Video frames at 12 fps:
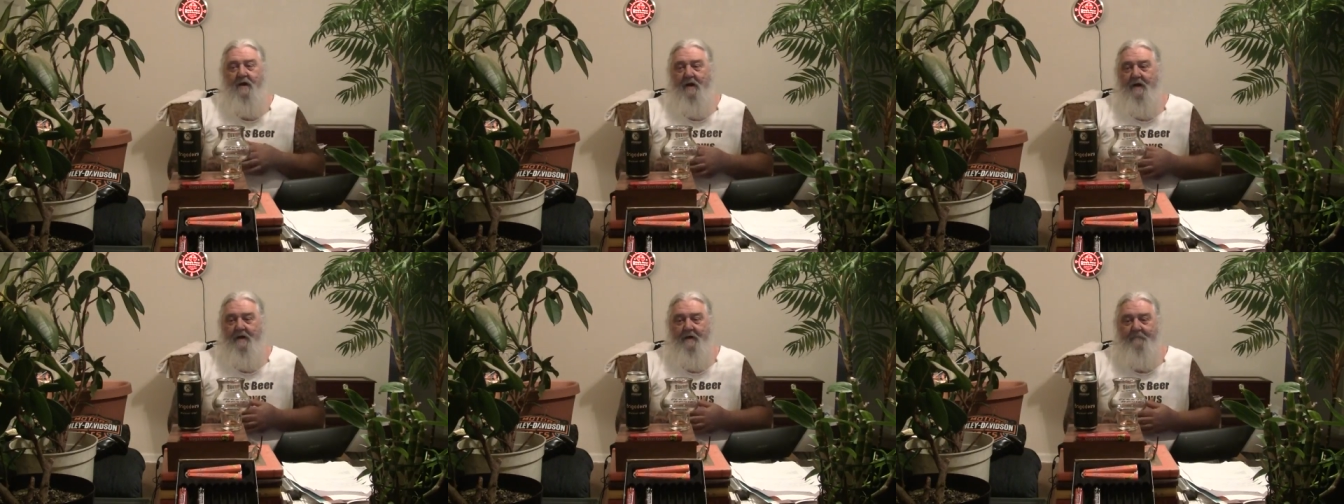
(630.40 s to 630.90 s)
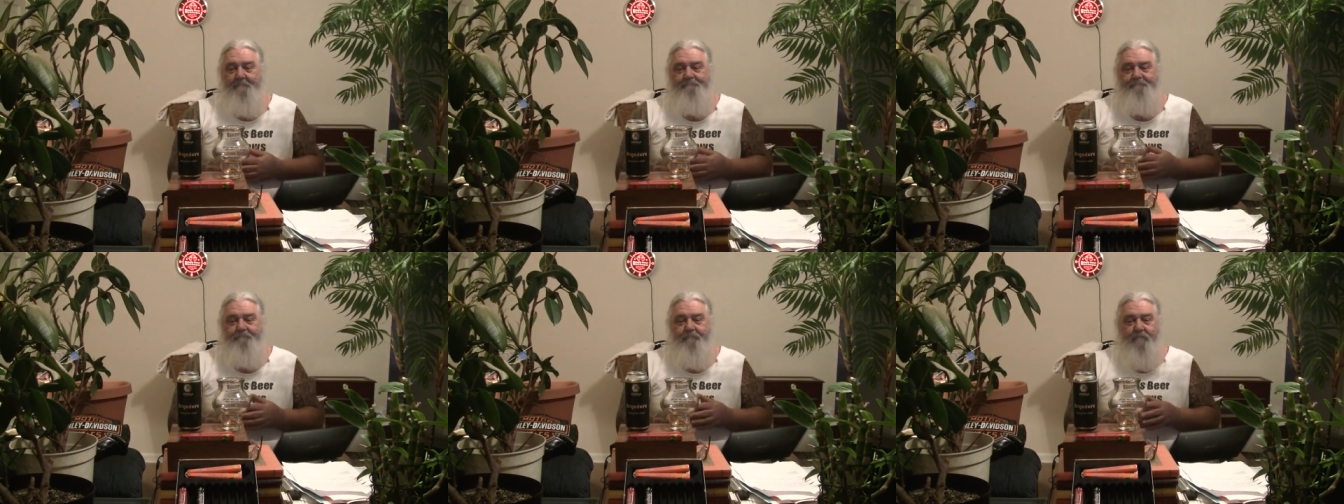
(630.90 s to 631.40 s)
Uh,
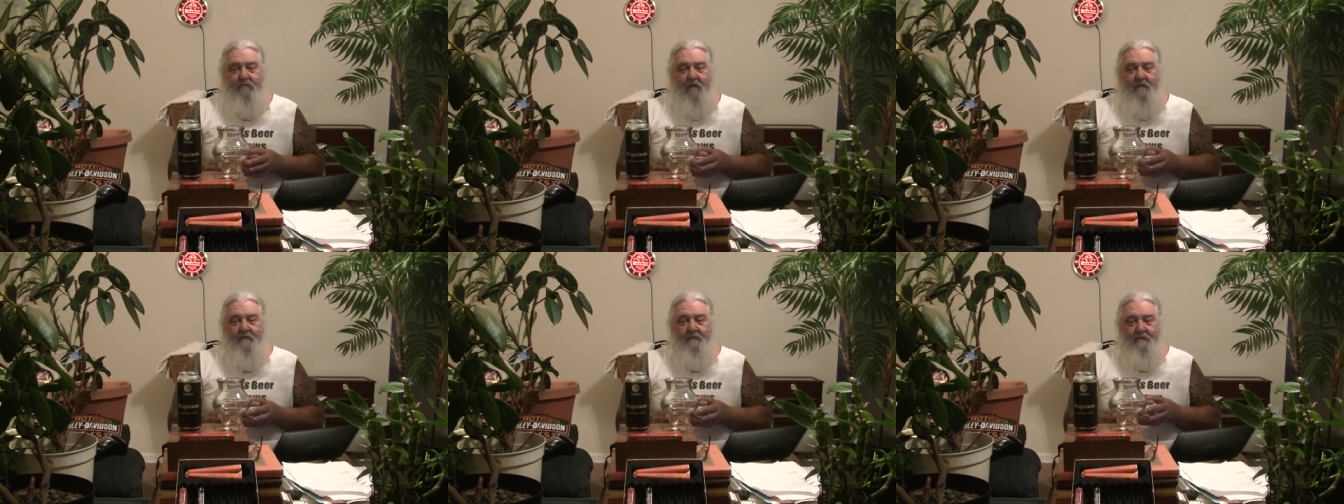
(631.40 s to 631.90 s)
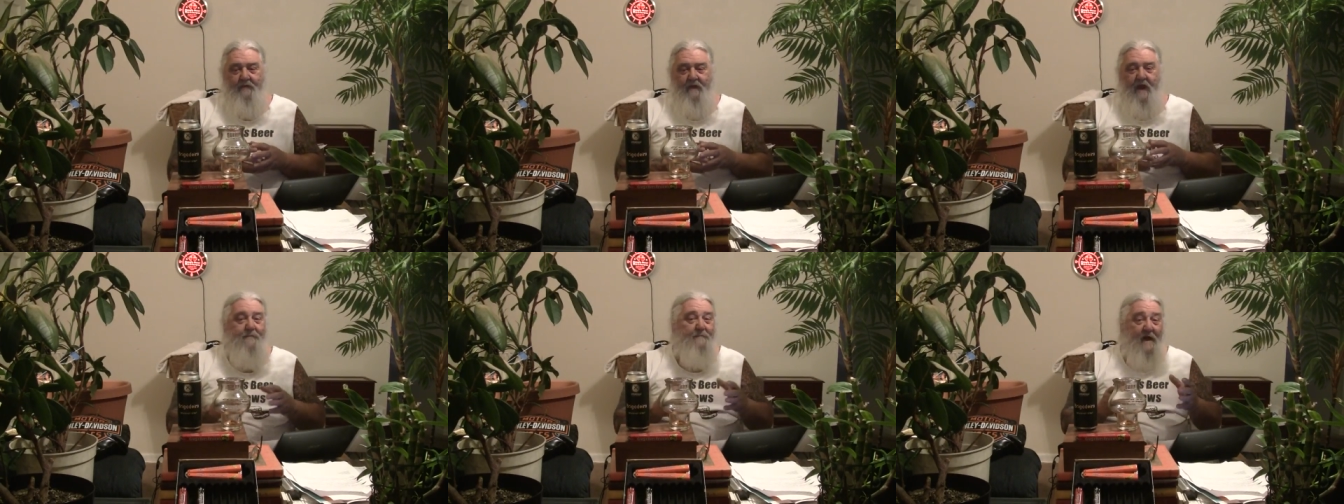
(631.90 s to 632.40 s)

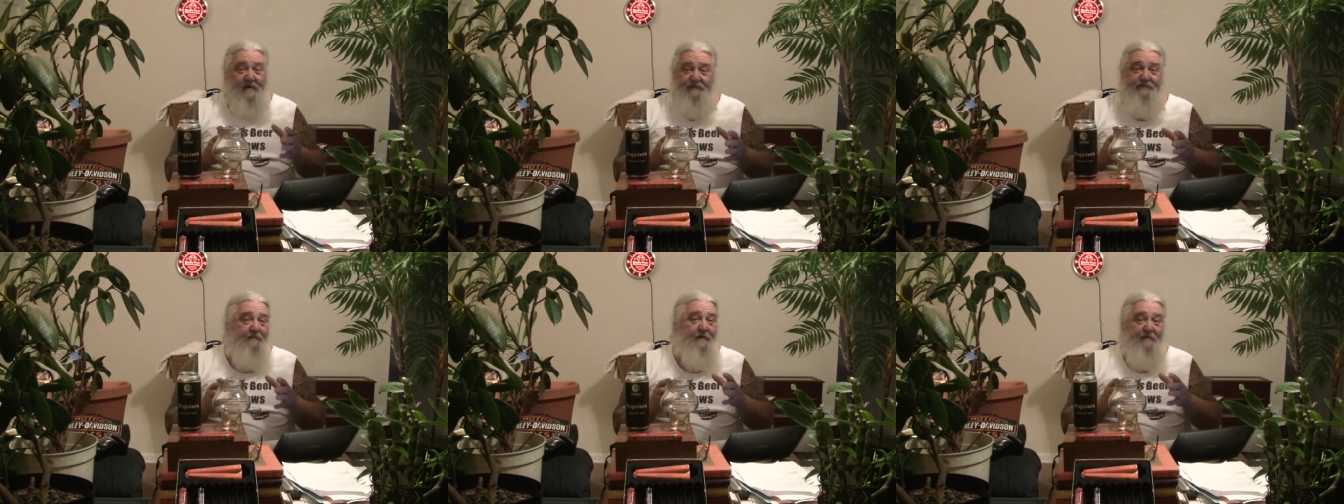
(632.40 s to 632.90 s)
a minus from